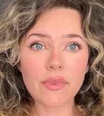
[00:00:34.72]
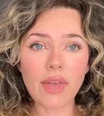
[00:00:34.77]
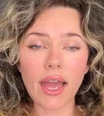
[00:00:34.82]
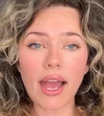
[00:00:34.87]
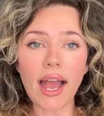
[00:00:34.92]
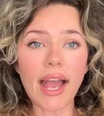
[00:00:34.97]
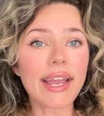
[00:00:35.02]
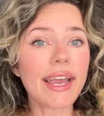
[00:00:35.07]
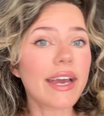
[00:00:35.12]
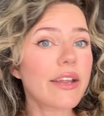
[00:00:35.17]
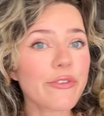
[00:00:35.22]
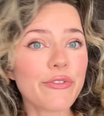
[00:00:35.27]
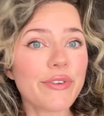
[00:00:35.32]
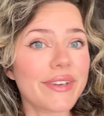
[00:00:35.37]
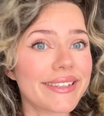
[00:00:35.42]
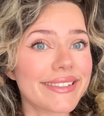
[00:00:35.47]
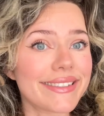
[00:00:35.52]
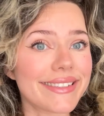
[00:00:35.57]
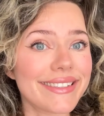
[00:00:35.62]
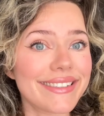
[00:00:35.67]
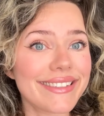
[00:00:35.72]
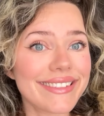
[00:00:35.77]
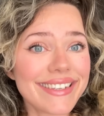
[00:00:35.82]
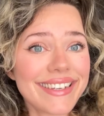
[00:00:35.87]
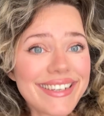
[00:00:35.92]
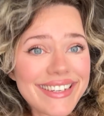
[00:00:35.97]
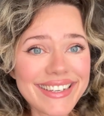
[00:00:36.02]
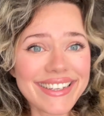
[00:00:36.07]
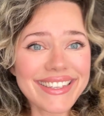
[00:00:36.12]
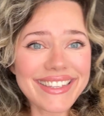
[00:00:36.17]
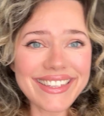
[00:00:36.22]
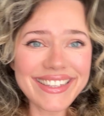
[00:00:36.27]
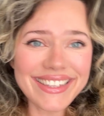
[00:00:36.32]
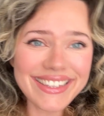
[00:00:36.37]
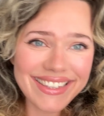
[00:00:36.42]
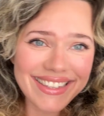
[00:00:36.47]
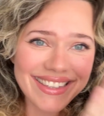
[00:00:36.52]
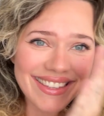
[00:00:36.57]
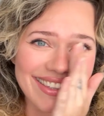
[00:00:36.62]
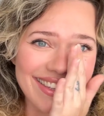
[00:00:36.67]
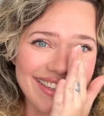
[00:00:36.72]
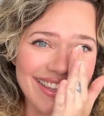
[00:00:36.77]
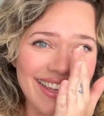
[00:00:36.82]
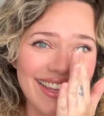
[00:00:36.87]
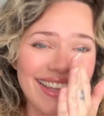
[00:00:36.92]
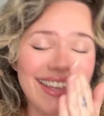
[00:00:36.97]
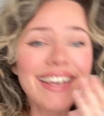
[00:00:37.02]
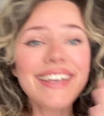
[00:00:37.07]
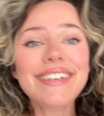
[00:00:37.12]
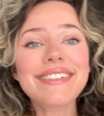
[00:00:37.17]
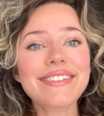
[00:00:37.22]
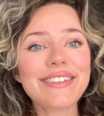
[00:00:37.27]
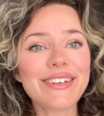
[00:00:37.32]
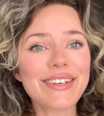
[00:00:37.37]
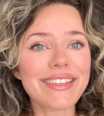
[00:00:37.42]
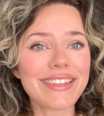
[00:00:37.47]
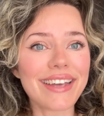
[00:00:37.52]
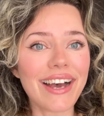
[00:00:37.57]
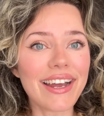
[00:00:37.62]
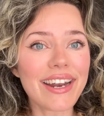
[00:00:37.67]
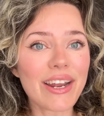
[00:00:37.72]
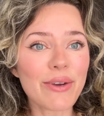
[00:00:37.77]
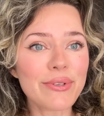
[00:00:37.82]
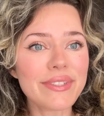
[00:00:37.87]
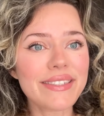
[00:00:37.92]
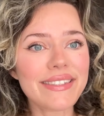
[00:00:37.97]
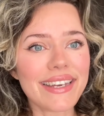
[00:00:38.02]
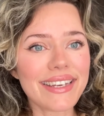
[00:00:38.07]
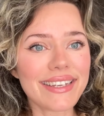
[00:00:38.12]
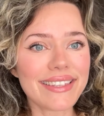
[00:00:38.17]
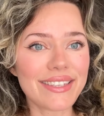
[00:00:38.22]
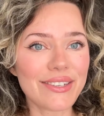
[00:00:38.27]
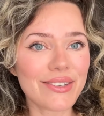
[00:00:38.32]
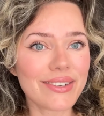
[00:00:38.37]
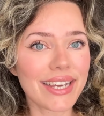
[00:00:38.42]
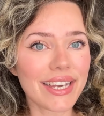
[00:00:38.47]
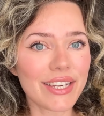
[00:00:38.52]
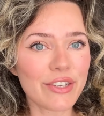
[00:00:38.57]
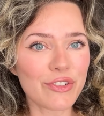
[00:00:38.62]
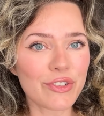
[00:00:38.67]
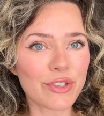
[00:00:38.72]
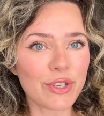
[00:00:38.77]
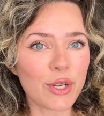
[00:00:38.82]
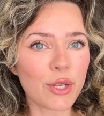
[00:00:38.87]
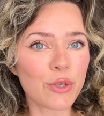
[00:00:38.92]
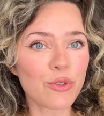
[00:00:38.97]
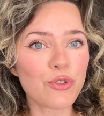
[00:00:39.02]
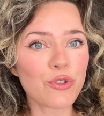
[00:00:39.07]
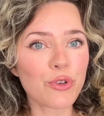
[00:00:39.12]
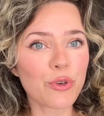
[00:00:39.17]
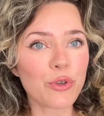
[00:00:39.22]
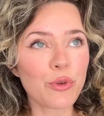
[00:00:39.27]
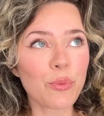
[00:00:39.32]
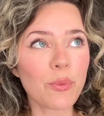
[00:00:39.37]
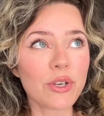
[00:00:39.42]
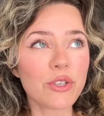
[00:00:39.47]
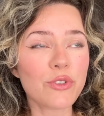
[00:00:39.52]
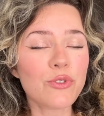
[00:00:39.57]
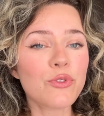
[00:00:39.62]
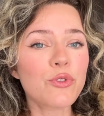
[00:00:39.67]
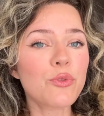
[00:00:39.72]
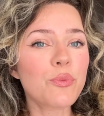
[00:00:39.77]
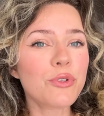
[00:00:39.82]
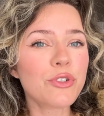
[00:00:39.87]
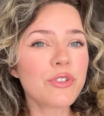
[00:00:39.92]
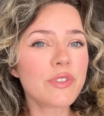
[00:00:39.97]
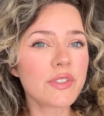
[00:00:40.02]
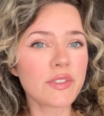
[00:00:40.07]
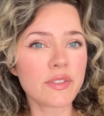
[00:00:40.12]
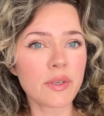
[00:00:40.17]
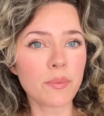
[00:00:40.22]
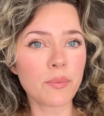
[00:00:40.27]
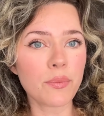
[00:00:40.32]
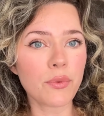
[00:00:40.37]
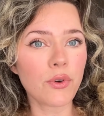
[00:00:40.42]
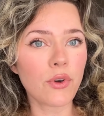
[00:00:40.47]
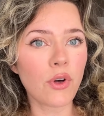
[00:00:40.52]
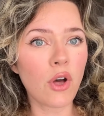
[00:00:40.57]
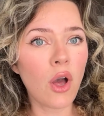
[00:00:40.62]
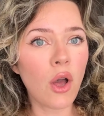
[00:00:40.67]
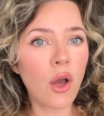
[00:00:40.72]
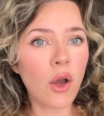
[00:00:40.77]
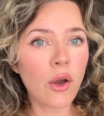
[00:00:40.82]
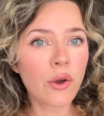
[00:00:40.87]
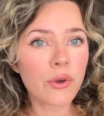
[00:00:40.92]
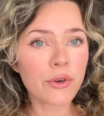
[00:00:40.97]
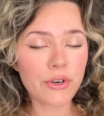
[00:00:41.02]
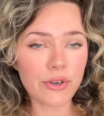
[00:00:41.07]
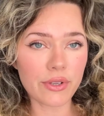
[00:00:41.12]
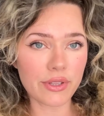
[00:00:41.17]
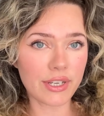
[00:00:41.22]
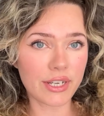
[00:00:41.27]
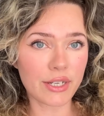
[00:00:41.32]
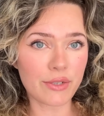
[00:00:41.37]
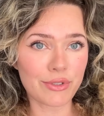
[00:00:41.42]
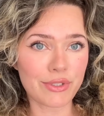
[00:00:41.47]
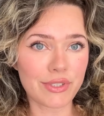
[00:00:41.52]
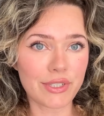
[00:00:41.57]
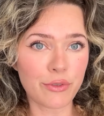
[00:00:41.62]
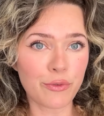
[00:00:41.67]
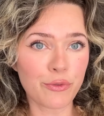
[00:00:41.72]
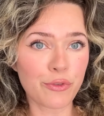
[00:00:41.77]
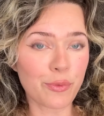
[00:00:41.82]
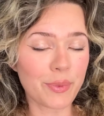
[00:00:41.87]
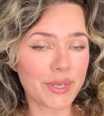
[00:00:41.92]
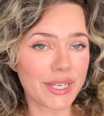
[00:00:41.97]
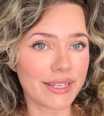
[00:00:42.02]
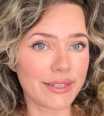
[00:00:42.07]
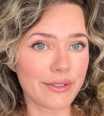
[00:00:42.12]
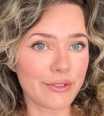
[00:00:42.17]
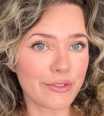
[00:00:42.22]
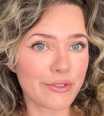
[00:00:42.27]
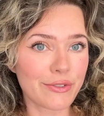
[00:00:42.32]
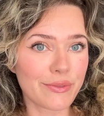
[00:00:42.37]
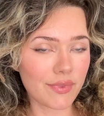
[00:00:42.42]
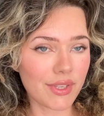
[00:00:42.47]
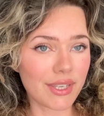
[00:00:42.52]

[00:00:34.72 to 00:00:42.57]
I gotta fix it. So I thought I would take the occasion and show you my super simple curly hair routine for beginners.